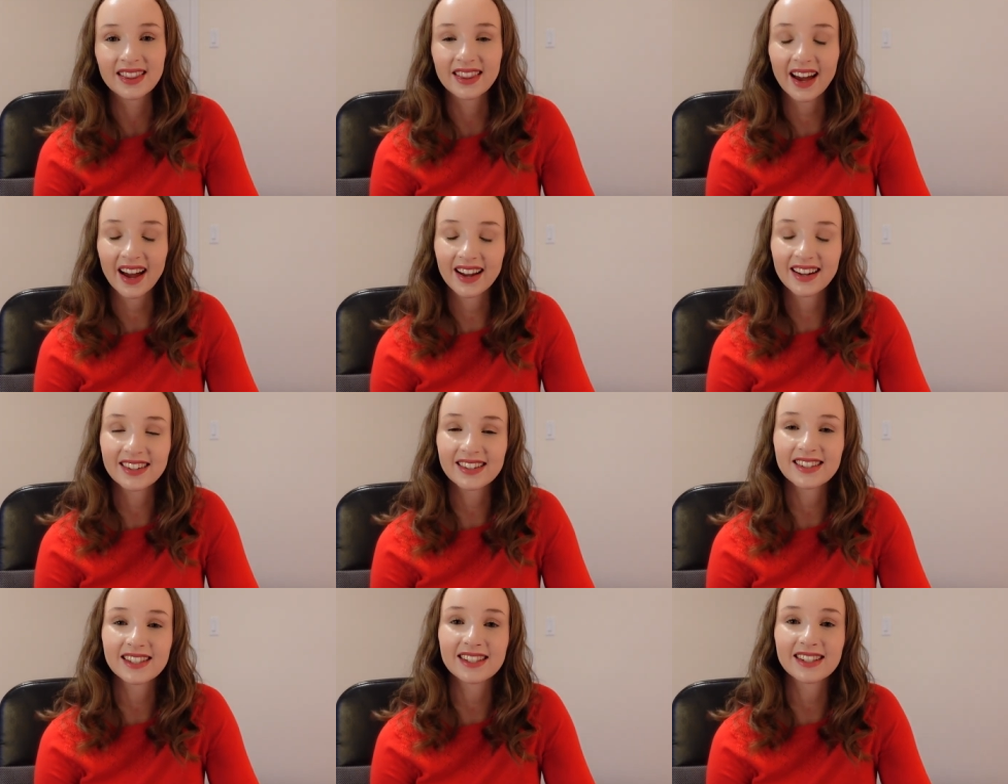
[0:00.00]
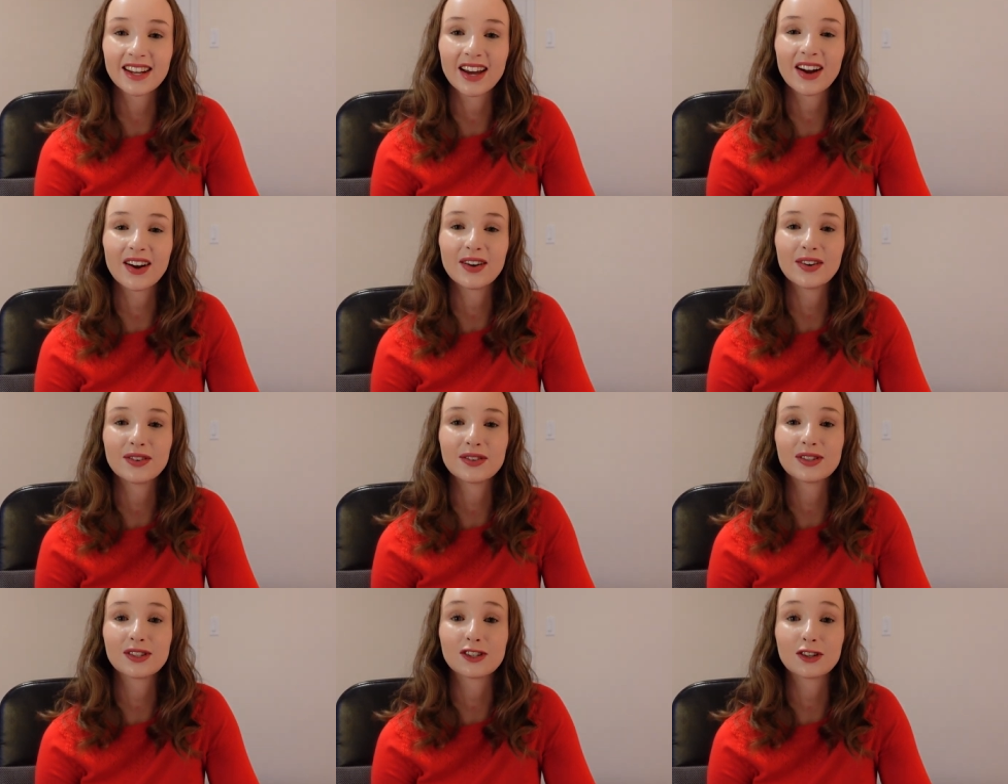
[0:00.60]
That
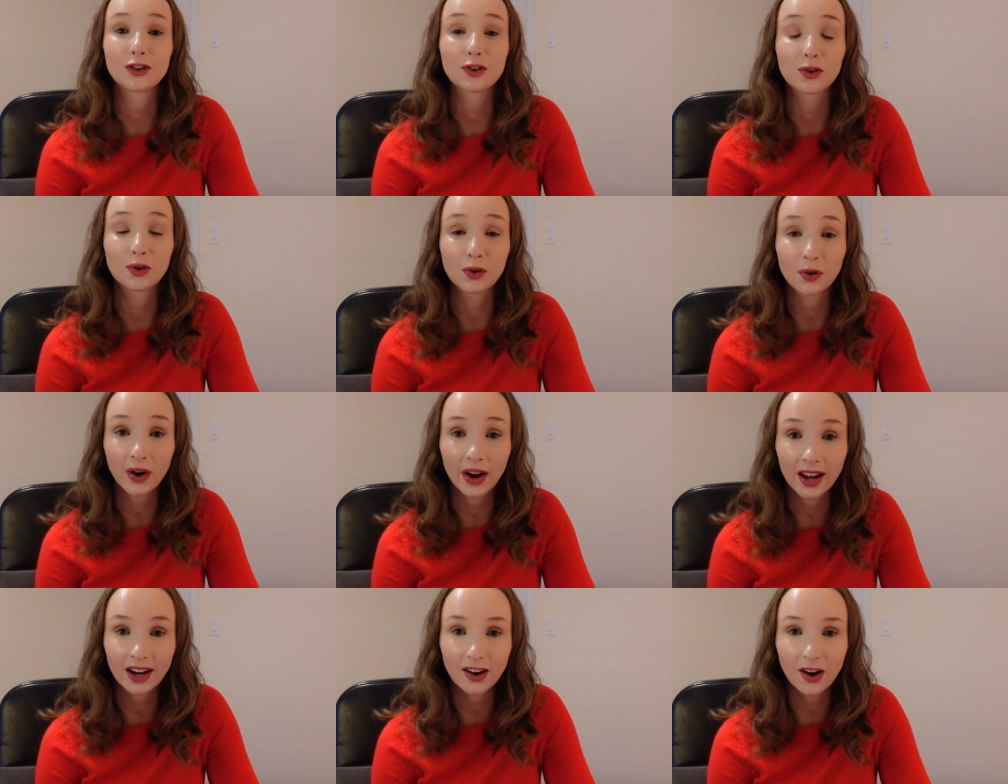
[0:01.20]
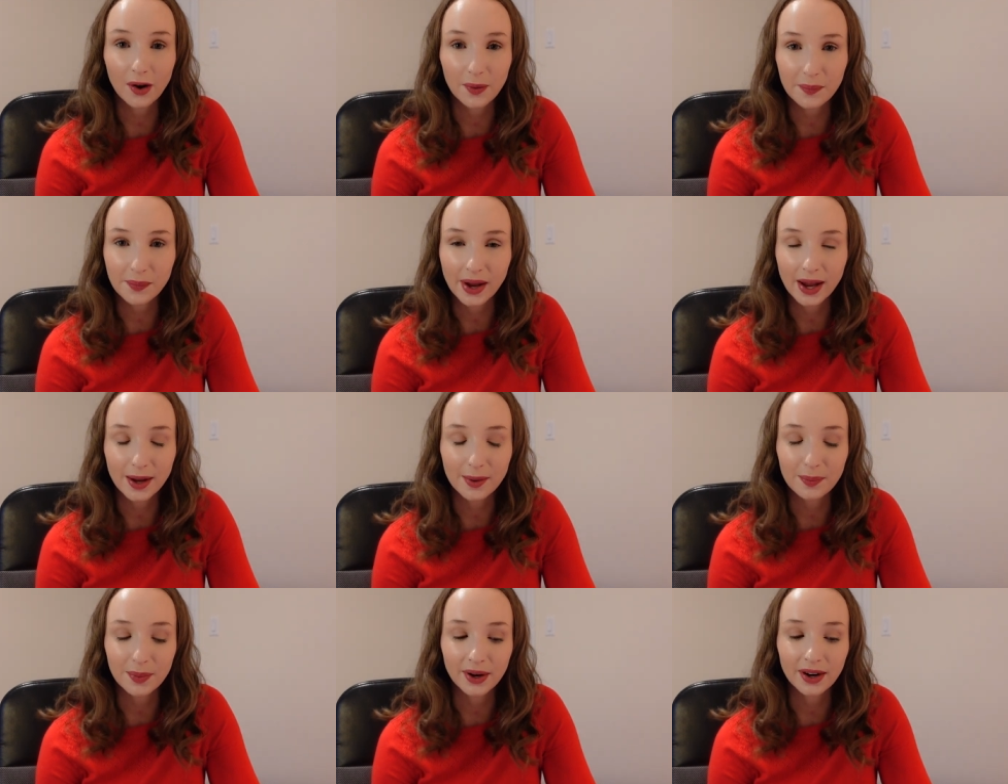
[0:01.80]
sounds great on
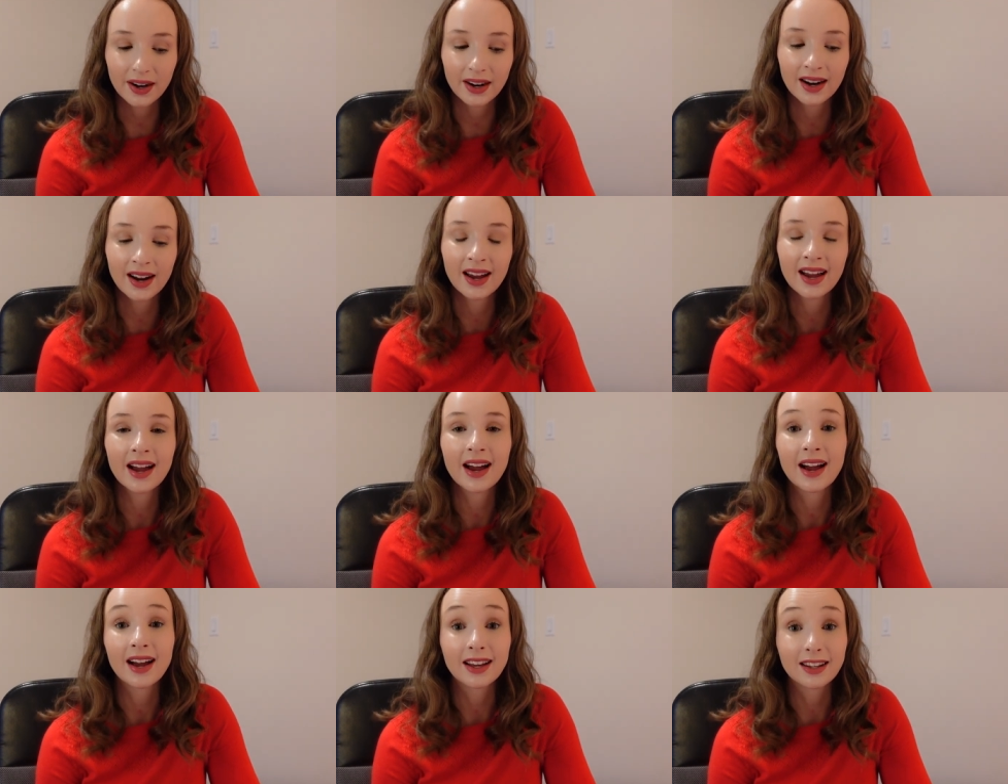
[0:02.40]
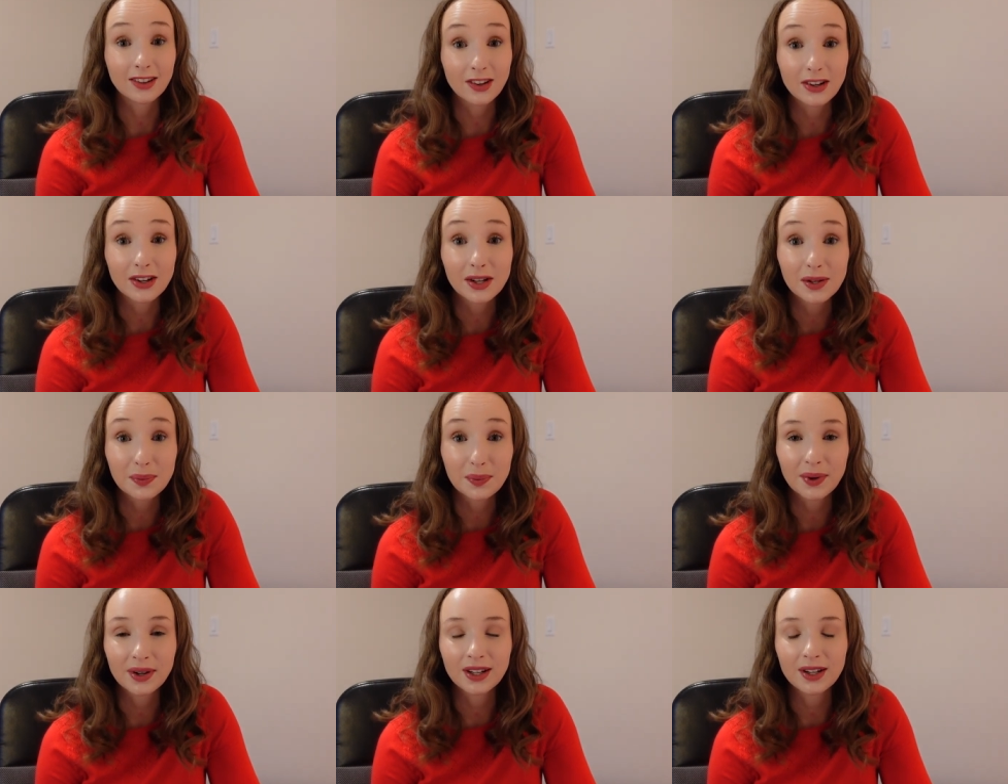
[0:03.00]
paper, it
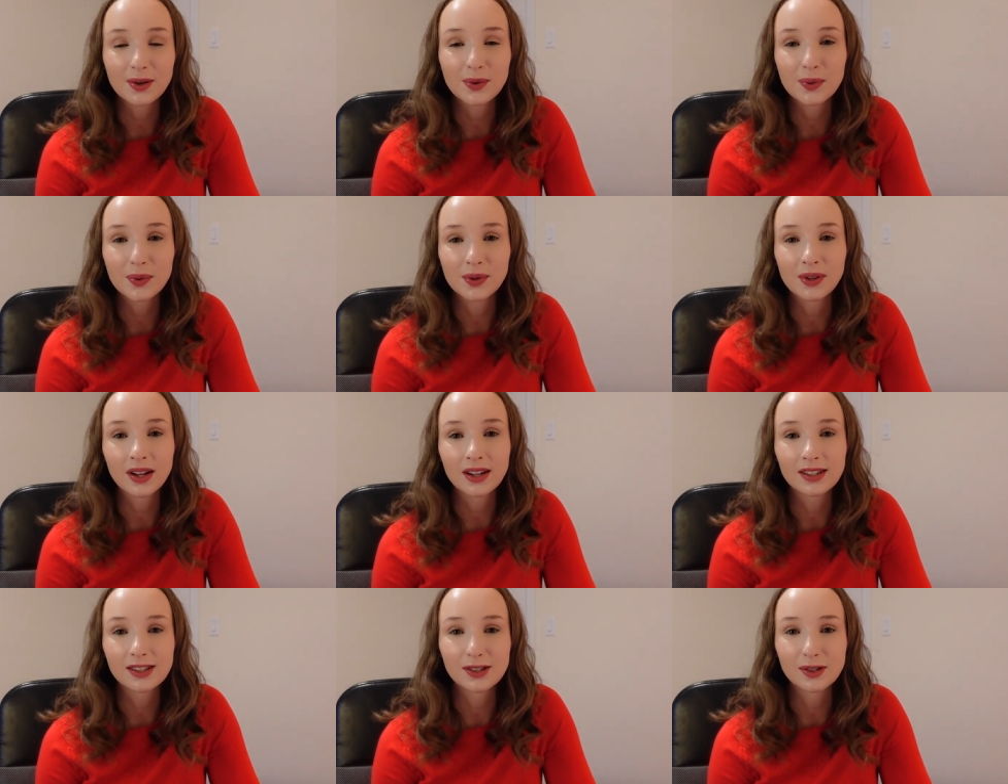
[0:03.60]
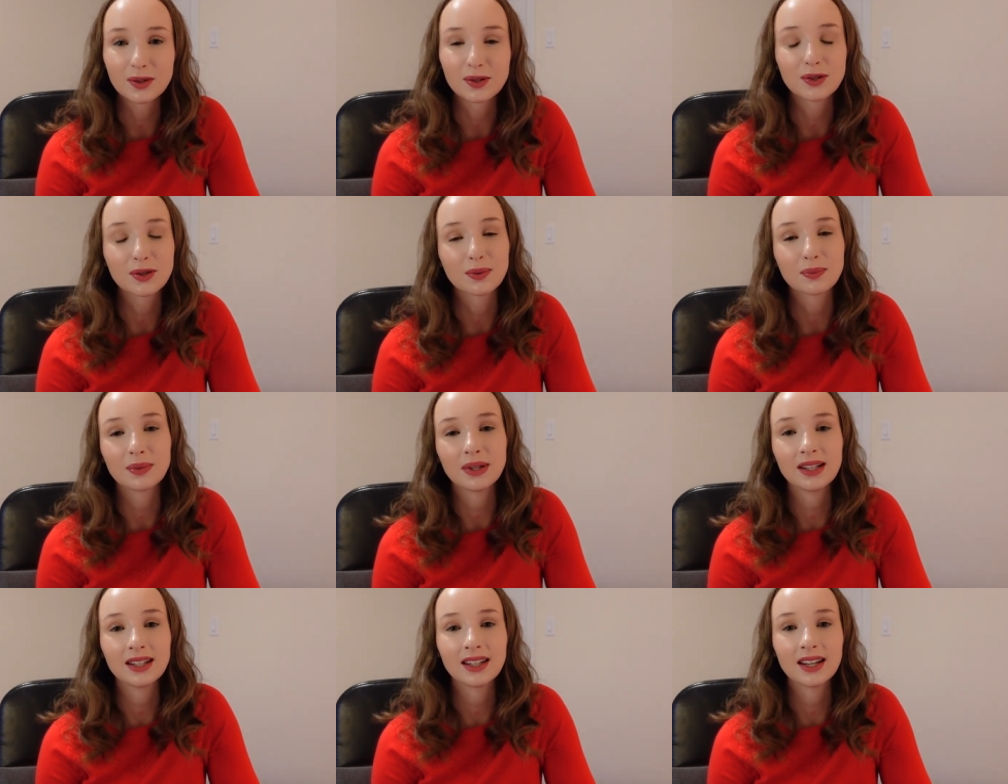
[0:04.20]
looks pretty cool on social
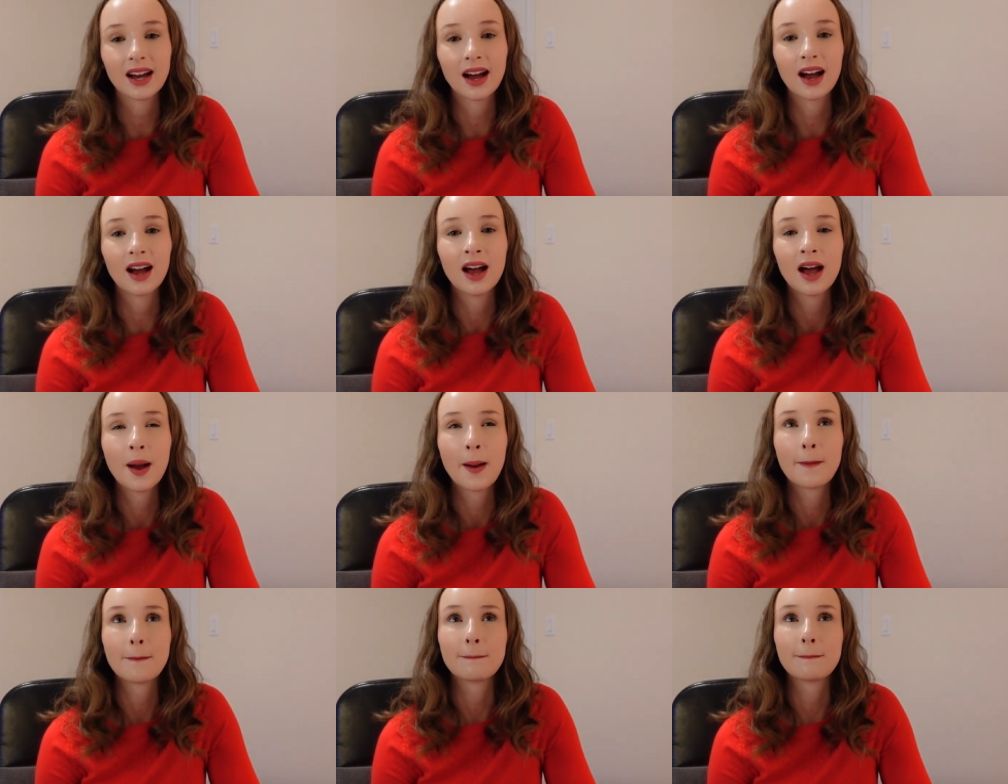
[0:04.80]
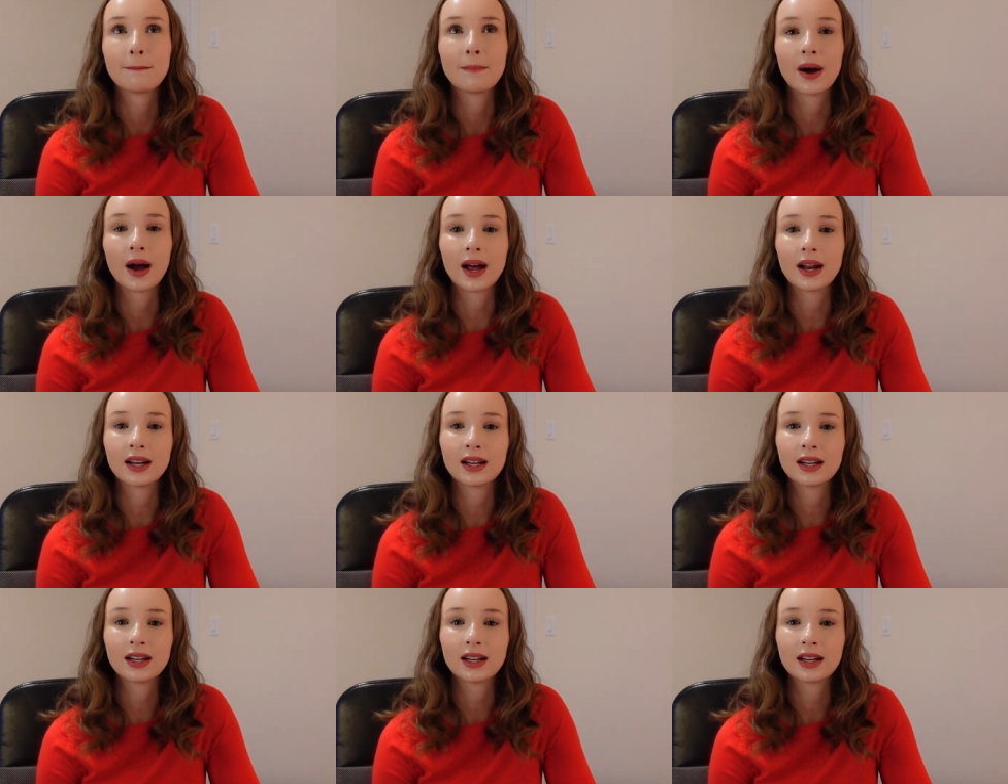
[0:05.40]
media, but